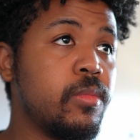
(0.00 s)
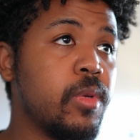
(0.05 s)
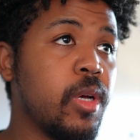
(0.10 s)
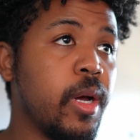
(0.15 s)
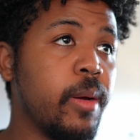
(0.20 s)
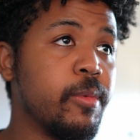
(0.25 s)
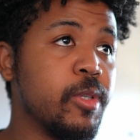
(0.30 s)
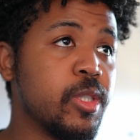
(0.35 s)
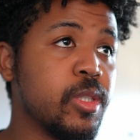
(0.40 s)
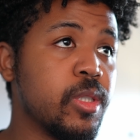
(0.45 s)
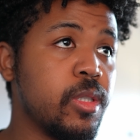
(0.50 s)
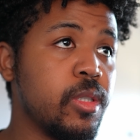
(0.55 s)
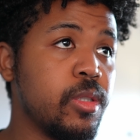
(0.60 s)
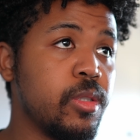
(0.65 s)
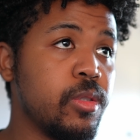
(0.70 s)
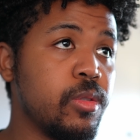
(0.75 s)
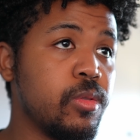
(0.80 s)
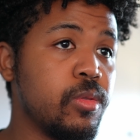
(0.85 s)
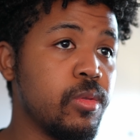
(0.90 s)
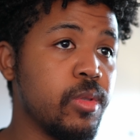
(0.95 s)
I'm just going
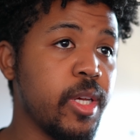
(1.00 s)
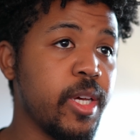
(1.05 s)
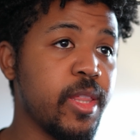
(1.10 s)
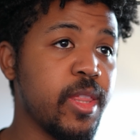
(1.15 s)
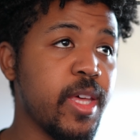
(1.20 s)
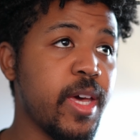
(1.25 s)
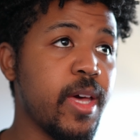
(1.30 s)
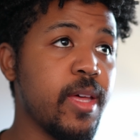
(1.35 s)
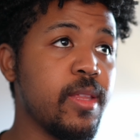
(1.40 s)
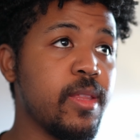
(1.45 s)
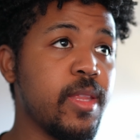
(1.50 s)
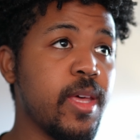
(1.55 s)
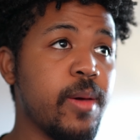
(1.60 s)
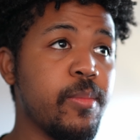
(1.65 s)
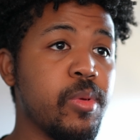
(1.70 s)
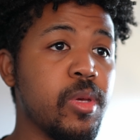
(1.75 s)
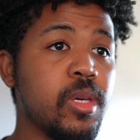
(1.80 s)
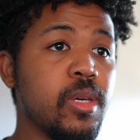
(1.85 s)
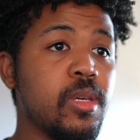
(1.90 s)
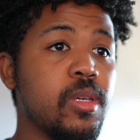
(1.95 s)
to do like that
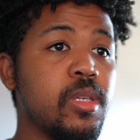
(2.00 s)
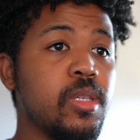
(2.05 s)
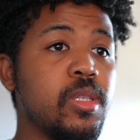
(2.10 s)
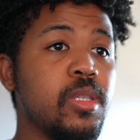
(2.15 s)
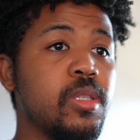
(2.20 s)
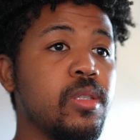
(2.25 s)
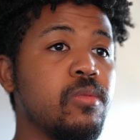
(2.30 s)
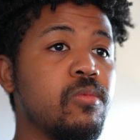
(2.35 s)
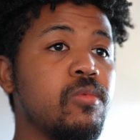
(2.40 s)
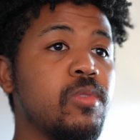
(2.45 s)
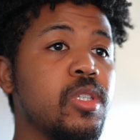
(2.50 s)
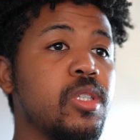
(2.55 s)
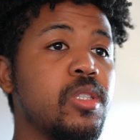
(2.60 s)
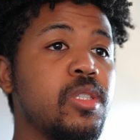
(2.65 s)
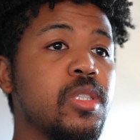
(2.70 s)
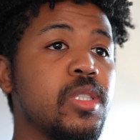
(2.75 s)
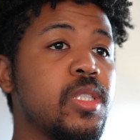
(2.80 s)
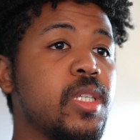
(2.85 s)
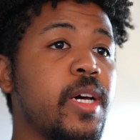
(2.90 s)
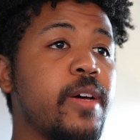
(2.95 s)
big. It really
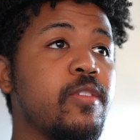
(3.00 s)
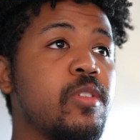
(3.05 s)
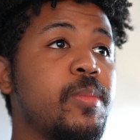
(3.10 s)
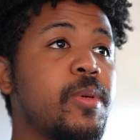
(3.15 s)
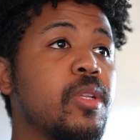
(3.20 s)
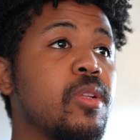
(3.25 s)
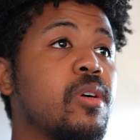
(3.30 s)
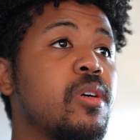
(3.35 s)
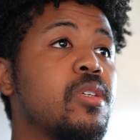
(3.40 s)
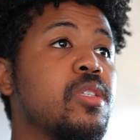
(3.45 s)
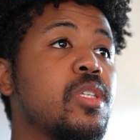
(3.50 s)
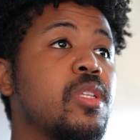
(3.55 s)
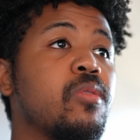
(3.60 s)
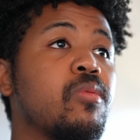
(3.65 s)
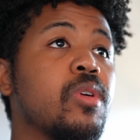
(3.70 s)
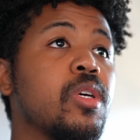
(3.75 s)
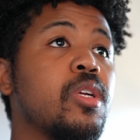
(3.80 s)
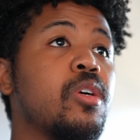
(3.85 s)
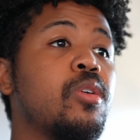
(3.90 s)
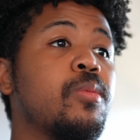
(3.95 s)
does not have to be large. And then
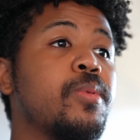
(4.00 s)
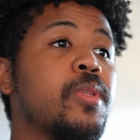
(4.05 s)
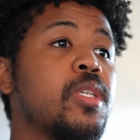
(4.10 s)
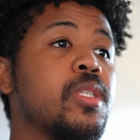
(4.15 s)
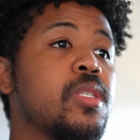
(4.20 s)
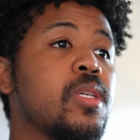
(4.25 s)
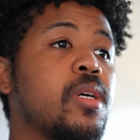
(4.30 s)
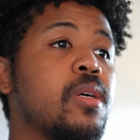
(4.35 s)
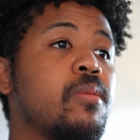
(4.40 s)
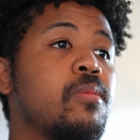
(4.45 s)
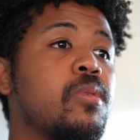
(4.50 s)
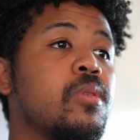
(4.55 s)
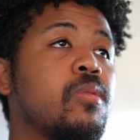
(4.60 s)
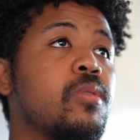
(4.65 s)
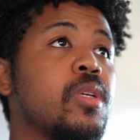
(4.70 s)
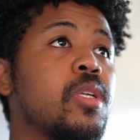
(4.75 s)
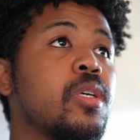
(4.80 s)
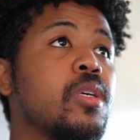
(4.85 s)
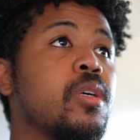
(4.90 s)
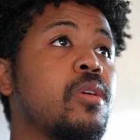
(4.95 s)
we're going to open this up.
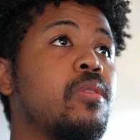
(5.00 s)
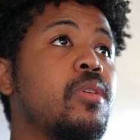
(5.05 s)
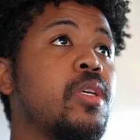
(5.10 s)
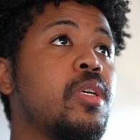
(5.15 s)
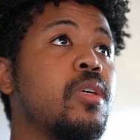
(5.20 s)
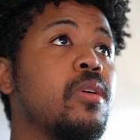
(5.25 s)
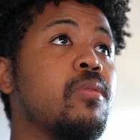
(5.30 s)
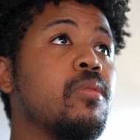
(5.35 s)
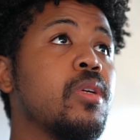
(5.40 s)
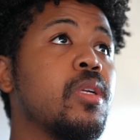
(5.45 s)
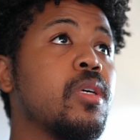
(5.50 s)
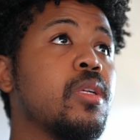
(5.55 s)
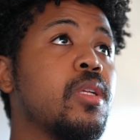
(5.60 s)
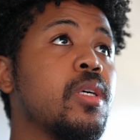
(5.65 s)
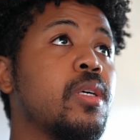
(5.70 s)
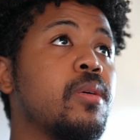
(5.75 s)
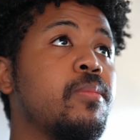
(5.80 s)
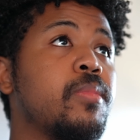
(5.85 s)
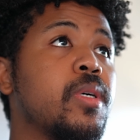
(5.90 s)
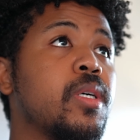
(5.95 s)
We're going to go in here. We're going to
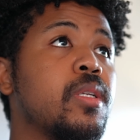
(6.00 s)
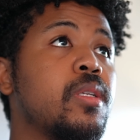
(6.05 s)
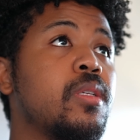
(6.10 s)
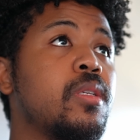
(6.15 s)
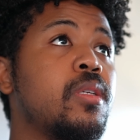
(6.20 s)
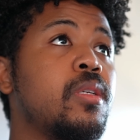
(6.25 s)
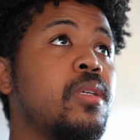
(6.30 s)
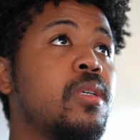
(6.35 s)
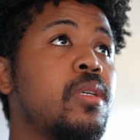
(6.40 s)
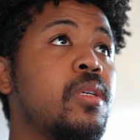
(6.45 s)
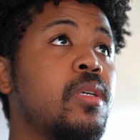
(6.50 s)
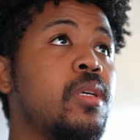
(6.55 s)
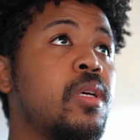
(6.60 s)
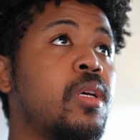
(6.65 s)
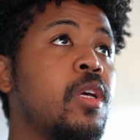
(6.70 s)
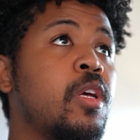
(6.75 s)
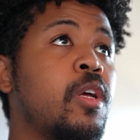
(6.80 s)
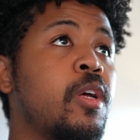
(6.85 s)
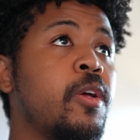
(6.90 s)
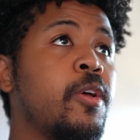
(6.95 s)
click a button
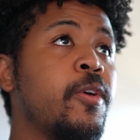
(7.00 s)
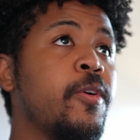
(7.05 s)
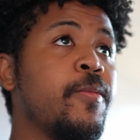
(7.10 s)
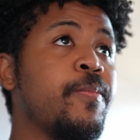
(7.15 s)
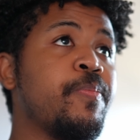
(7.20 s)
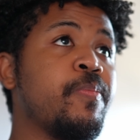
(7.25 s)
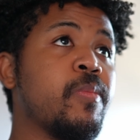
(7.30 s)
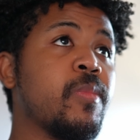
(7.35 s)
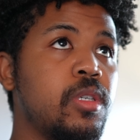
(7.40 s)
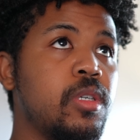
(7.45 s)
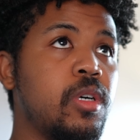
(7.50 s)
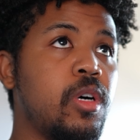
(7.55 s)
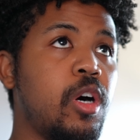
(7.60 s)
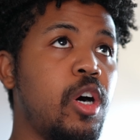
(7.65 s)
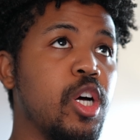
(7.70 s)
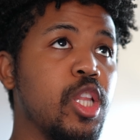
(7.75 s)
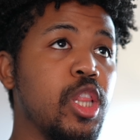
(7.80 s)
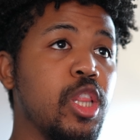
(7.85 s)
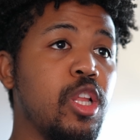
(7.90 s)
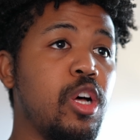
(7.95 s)

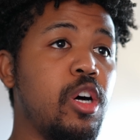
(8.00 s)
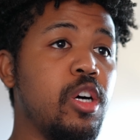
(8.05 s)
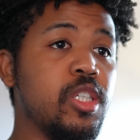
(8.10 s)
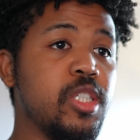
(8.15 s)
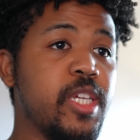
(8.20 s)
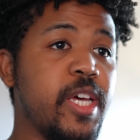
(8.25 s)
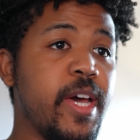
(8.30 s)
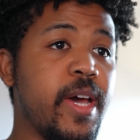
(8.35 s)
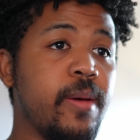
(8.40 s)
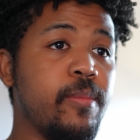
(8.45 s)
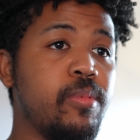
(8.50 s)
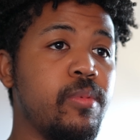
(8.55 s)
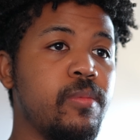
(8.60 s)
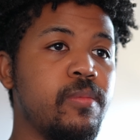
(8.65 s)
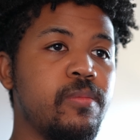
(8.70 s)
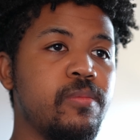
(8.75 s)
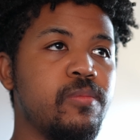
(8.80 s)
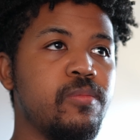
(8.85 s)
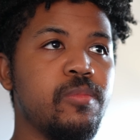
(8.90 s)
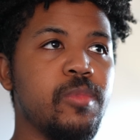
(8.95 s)
on long tap,
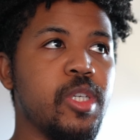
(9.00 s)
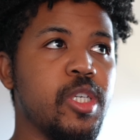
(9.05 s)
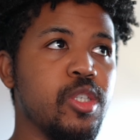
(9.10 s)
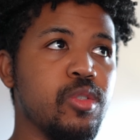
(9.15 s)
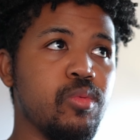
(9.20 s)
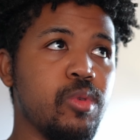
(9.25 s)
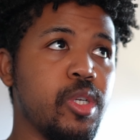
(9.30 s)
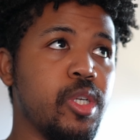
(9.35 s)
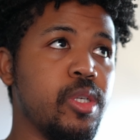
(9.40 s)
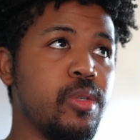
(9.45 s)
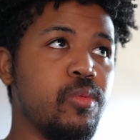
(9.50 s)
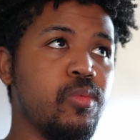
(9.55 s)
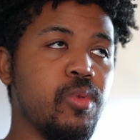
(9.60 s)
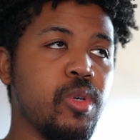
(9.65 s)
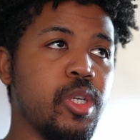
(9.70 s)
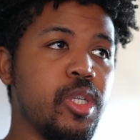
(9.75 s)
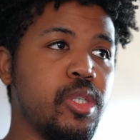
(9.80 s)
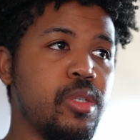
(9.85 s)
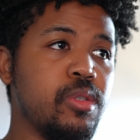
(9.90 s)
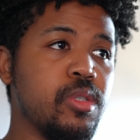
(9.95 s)
because we're
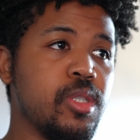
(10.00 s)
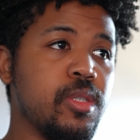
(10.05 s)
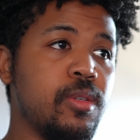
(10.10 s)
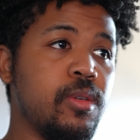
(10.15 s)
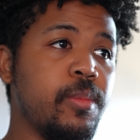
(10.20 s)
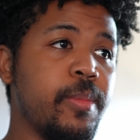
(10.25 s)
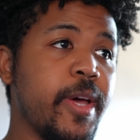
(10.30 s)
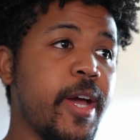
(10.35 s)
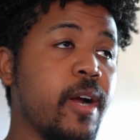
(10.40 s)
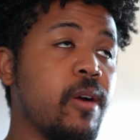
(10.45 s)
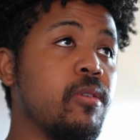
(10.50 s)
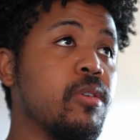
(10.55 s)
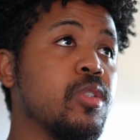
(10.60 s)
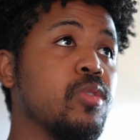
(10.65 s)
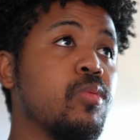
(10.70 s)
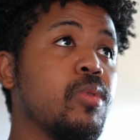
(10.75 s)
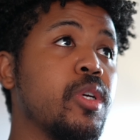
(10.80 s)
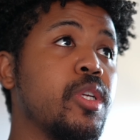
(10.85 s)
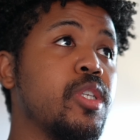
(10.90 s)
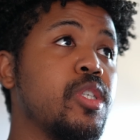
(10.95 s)
going to do this a little
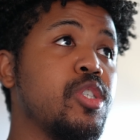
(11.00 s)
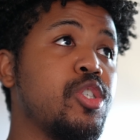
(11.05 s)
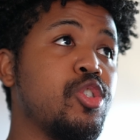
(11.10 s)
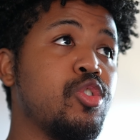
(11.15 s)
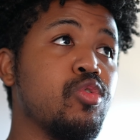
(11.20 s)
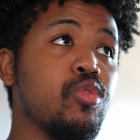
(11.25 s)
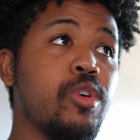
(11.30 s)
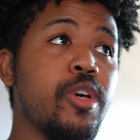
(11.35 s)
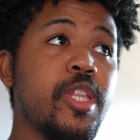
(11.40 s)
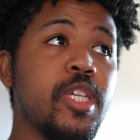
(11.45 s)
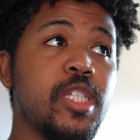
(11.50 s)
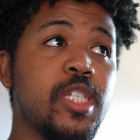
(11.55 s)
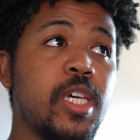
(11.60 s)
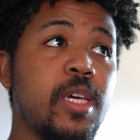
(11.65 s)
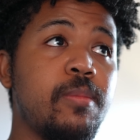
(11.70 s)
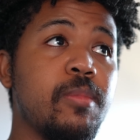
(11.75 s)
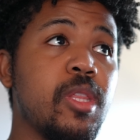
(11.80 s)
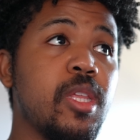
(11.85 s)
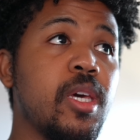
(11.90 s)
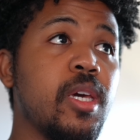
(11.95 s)
backwards. We're going to destroy the
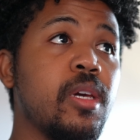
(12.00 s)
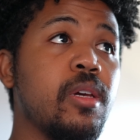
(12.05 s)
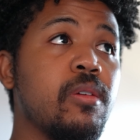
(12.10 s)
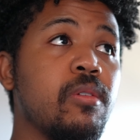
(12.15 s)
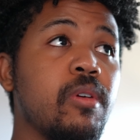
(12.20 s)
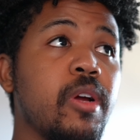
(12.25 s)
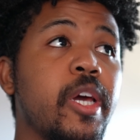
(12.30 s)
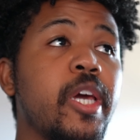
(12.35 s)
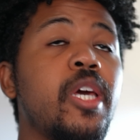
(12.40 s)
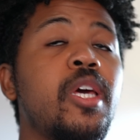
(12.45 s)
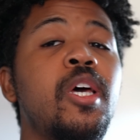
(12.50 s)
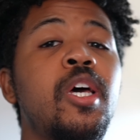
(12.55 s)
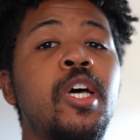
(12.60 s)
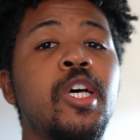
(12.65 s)
same thing, right?